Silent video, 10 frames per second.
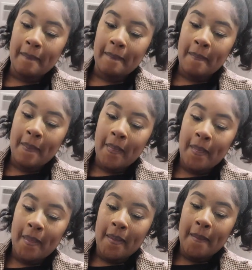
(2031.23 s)

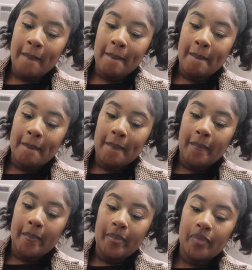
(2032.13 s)

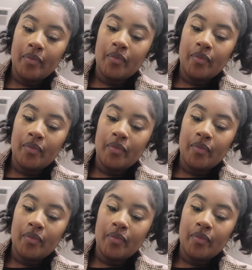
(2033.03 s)
(silence)